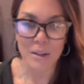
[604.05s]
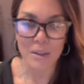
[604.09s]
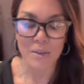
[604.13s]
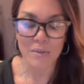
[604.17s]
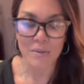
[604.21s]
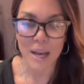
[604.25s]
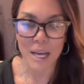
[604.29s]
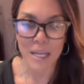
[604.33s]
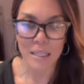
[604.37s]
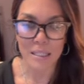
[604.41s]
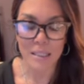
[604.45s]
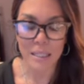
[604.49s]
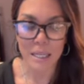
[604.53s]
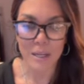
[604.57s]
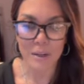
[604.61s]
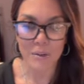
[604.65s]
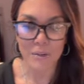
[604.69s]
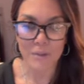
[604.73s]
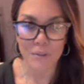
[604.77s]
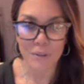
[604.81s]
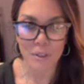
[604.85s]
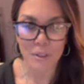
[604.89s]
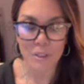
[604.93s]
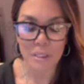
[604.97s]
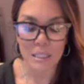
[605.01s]
The vacillator
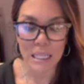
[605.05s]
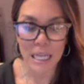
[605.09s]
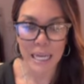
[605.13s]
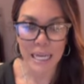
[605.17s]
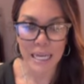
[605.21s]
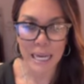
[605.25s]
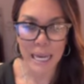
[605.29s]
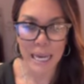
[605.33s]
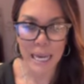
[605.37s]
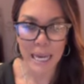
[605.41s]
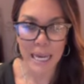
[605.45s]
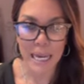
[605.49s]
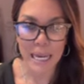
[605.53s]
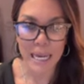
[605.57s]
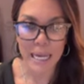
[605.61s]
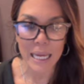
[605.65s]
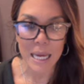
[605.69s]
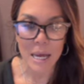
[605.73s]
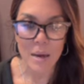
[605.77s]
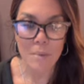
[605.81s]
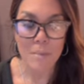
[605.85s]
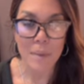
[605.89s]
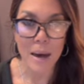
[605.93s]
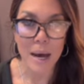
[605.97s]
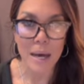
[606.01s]
feels like a
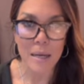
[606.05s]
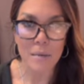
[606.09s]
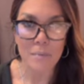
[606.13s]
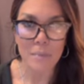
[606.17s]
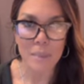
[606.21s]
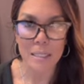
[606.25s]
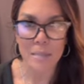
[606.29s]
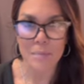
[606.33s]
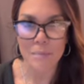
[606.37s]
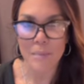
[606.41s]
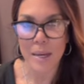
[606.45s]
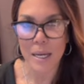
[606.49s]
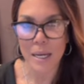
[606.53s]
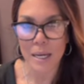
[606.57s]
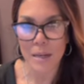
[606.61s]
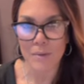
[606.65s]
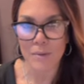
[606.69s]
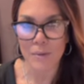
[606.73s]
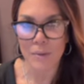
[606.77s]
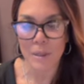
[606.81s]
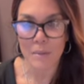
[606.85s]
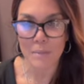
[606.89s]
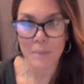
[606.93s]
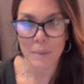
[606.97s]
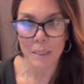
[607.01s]
bottomless pit
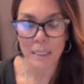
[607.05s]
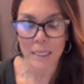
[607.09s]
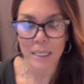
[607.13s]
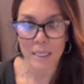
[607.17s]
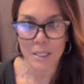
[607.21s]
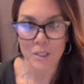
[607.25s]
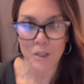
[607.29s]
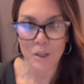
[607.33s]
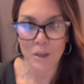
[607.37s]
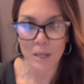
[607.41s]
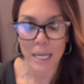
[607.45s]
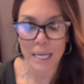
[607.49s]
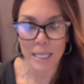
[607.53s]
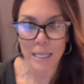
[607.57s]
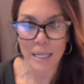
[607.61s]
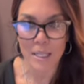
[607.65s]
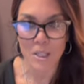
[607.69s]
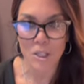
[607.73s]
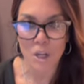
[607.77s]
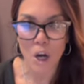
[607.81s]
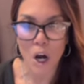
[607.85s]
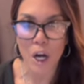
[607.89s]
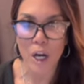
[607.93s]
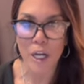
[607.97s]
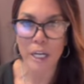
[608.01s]
for the pleaser, like the
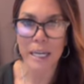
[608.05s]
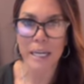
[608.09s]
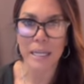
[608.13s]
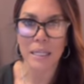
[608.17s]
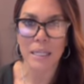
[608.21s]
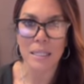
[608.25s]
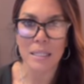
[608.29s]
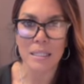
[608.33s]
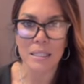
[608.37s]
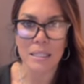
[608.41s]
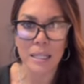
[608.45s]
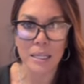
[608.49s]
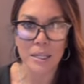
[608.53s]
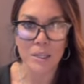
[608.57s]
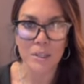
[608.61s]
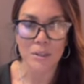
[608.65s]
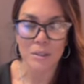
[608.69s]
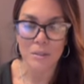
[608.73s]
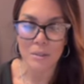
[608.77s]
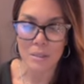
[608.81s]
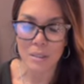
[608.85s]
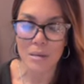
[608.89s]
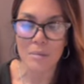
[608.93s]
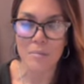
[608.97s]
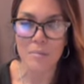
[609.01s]
target
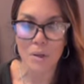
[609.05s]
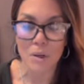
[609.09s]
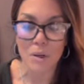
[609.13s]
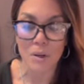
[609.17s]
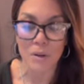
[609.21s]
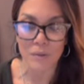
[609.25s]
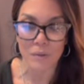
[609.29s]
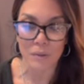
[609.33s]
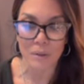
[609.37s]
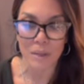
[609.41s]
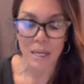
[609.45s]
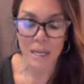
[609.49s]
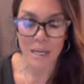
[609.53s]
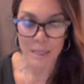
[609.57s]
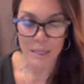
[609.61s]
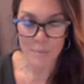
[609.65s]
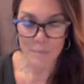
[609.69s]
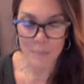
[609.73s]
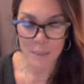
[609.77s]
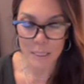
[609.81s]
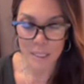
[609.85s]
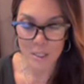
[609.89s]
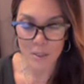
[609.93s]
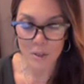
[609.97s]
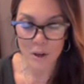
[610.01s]
continues to move. The
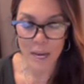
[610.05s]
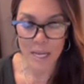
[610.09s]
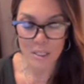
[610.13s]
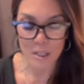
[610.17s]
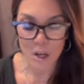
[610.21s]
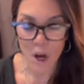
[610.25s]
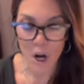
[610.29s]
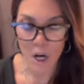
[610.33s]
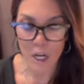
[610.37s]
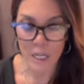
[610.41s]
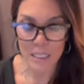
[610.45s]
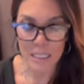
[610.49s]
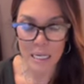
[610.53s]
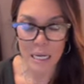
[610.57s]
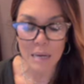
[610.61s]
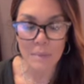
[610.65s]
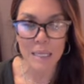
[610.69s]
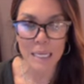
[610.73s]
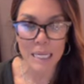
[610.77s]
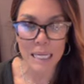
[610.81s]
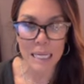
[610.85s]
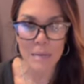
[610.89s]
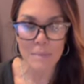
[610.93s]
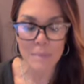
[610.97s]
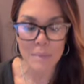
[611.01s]
pleaser has a hard time
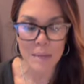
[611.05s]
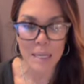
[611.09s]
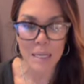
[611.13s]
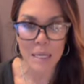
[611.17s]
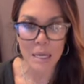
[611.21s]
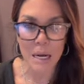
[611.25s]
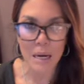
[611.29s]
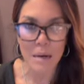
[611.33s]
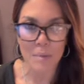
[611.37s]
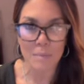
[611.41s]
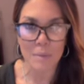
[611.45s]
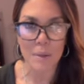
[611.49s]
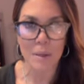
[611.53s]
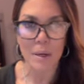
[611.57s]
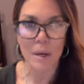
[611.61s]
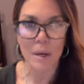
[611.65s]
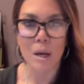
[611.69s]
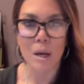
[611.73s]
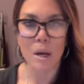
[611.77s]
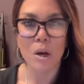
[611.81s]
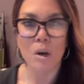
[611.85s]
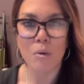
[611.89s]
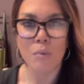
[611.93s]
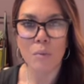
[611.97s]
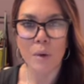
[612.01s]
keeping up
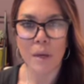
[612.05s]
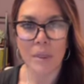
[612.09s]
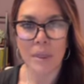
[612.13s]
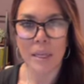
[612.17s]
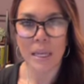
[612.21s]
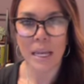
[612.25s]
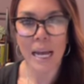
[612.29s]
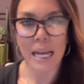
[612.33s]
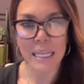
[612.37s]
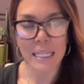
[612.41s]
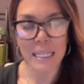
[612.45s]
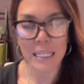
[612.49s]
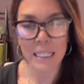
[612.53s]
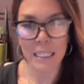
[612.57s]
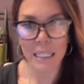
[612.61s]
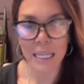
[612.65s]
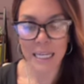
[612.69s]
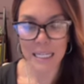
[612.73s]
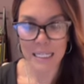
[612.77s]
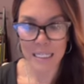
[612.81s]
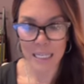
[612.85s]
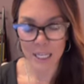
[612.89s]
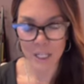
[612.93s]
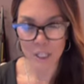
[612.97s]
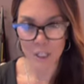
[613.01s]
with the
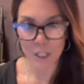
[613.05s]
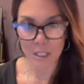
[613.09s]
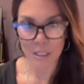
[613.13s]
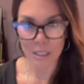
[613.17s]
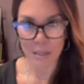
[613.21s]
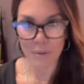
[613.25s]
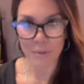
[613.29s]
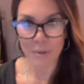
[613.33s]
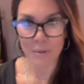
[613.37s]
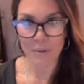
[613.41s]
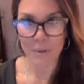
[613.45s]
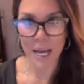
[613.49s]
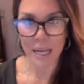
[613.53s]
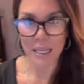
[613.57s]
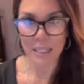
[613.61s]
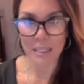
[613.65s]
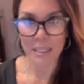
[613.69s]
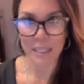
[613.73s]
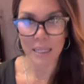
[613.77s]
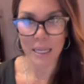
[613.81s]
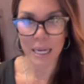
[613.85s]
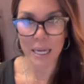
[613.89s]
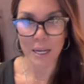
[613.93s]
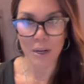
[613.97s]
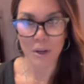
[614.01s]
idealizations of the
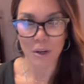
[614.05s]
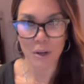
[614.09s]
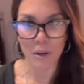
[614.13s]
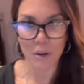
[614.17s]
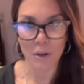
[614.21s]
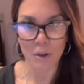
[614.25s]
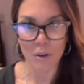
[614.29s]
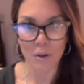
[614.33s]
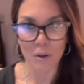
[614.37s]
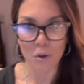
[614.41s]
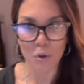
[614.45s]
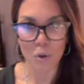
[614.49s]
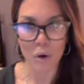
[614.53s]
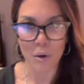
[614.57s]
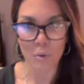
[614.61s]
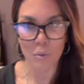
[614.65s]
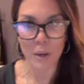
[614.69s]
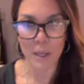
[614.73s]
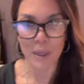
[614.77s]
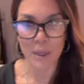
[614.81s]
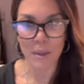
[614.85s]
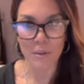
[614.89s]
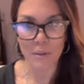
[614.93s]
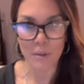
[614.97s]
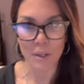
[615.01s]
vacillator or
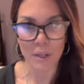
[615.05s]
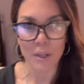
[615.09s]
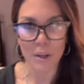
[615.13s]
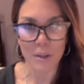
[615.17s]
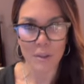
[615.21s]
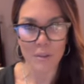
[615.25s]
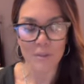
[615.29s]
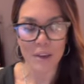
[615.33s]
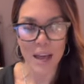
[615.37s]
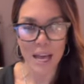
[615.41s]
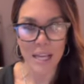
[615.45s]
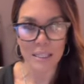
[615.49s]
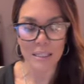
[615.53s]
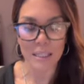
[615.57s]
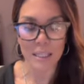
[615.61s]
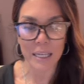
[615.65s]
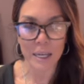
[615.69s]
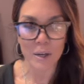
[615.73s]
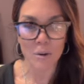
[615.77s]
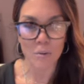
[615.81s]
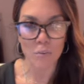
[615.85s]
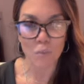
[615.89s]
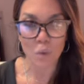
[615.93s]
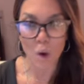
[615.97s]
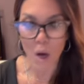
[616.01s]
what the
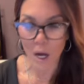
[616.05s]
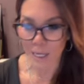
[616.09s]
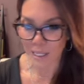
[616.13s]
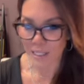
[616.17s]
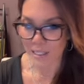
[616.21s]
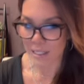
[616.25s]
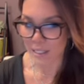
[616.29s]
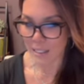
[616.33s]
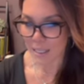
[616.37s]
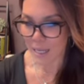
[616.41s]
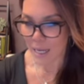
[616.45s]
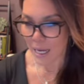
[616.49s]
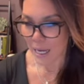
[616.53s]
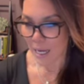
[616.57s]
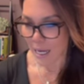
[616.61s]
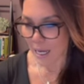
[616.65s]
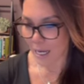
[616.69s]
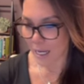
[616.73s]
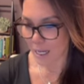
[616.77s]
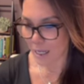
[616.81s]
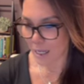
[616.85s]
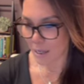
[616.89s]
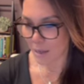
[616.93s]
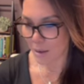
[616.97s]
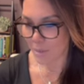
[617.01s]
vacillator wants.
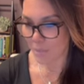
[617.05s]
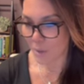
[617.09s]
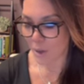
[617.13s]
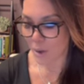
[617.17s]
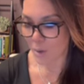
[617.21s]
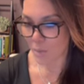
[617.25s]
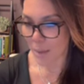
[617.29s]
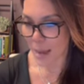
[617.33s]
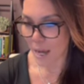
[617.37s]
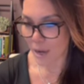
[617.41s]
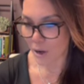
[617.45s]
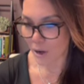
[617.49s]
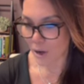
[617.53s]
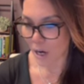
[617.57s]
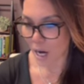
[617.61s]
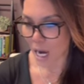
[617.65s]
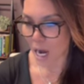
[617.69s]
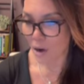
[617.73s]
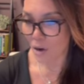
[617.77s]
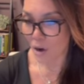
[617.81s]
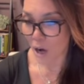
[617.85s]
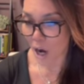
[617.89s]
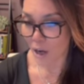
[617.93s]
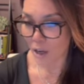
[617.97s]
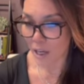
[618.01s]
No matter
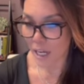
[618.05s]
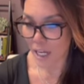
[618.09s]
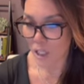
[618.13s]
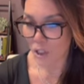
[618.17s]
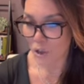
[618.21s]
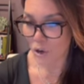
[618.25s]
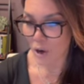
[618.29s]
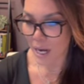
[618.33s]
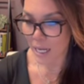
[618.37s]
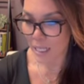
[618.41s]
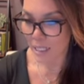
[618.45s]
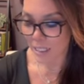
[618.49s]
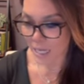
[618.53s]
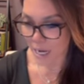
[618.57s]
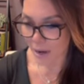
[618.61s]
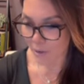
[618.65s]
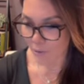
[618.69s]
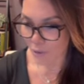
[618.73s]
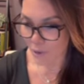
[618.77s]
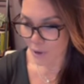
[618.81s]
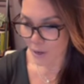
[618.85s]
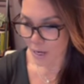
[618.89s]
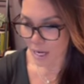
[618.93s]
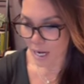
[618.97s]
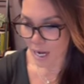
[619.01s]
how hard I try, it's
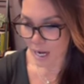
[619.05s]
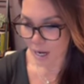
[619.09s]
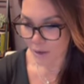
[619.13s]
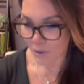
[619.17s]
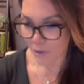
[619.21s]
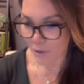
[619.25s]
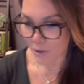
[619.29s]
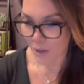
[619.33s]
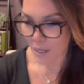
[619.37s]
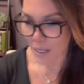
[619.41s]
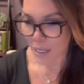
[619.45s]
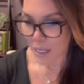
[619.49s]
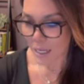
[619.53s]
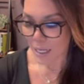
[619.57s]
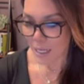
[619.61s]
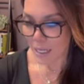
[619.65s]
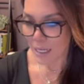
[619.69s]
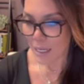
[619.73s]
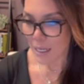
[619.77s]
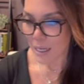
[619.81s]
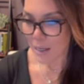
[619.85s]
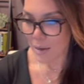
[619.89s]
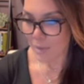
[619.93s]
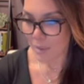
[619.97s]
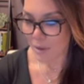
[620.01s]
never enough.
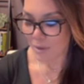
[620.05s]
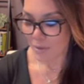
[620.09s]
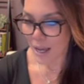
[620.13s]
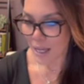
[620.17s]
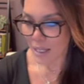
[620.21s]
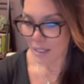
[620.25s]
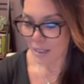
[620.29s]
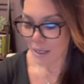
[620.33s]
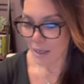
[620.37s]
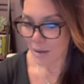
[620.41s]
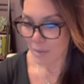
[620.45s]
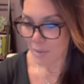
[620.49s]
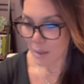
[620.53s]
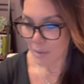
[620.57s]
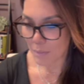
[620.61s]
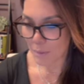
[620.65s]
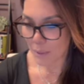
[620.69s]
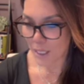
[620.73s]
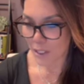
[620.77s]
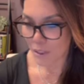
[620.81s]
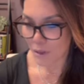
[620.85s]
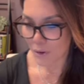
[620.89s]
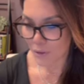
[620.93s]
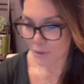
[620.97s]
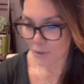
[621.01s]
The
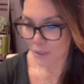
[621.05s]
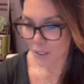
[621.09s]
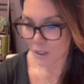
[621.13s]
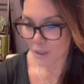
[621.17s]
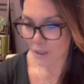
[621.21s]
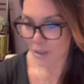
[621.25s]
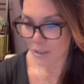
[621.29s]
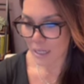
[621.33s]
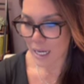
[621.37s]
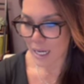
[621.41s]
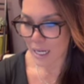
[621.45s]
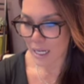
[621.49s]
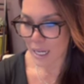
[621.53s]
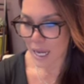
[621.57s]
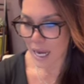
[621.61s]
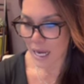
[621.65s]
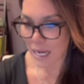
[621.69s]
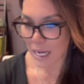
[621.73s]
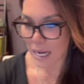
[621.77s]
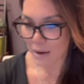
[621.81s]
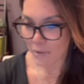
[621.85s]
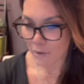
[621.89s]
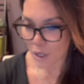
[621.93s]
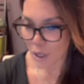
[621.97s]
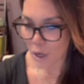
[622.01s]
pleaser feels I
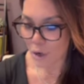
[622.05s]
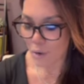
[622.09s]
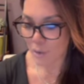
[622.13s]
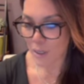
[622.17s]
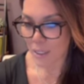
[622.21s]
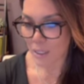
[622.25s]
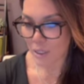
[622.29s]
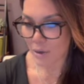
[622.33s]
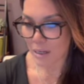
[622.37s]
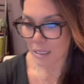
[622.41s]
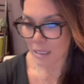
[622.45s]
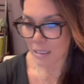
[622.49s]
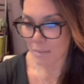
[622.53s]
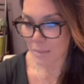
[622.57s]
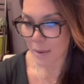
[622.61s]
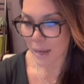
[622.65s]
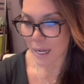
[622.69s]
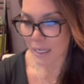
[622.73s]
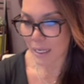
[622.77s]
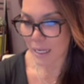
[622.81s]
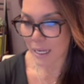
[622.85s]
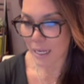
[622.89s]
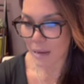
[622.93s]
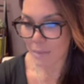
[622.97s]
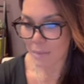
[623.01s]
never know what to
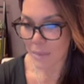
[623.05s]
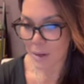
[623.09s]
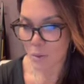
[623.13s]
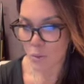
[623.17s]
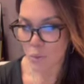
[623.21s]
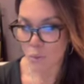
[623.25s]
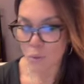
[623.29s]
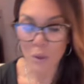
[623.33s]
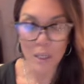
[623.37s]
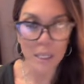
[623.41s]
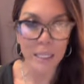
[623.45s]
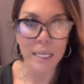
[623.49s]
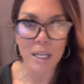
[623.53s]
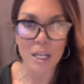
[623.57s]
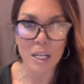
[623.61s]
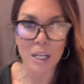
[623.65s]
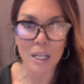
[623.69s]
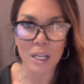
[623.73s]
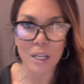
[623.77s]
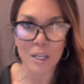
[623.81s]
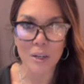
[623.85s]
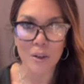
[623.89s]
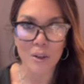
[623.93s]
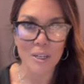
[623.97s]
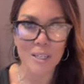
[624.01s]
expect. It can be really
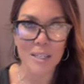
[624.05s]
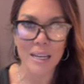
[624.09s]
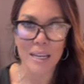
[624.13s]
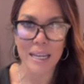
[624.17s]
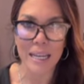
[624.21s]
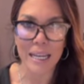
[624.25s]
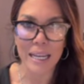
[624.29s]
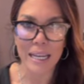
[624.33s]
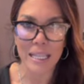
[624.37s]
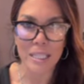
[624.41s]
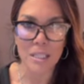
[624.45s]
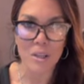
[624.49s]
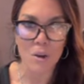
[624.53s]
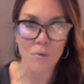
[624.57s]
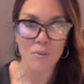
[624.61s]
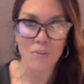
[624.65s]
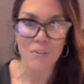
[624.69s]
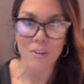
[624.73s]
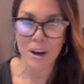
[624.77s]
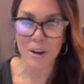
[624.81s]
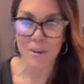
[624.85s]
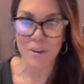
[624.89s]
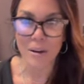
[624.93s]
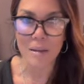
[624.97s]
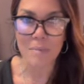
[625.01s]
good or suddenly it's
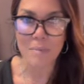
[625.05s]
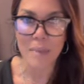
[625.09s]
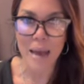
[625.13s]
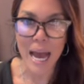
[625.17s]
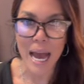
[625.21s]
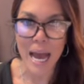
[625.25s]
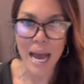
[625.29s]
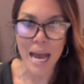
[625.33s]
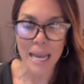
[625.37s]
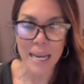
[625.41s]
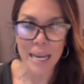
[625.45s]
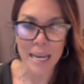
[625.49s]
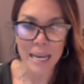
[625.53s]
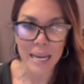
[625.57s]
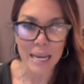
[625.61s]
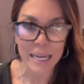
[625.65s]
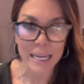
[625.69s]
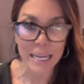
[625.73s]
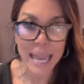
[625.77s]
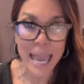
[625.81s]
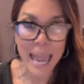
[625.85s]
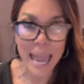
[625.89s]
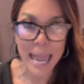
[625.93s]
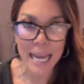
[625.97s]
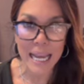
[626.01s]
very bad, and I
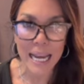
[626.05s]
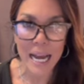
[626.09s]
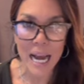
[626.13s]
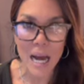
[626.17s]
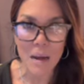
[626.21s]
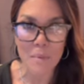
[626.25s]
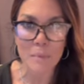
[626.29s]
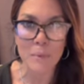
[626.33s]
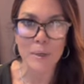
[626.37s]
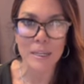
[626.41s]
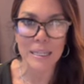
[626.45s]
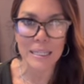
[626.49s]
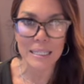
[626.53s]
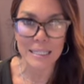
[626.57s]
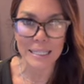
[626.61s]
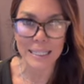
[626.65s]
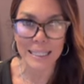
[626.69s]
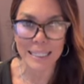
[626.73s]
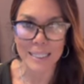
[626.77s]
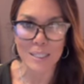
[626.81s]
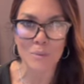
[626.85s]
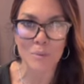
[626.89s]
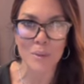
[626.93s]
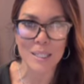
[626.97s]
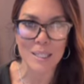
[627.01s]
cannot
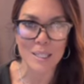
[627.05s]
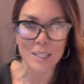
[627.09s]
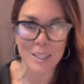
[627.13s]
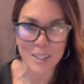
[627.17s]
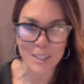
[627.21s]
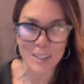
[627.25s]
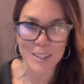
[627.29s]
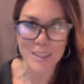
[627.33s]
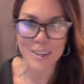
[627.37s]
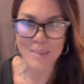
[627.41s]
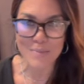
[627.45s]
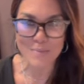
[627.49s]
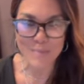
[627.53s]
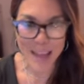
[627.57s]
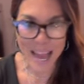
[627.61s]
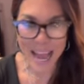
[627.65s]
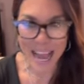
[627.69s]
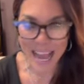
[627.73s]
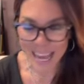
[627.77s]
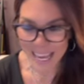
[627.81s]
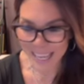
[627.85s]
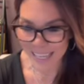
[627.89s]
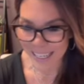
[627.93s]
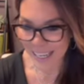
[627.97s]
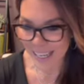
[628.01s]
predict what's good or
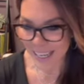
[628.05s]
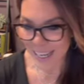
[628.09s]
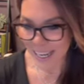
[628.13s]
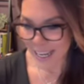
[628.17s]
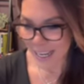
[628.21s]
bad.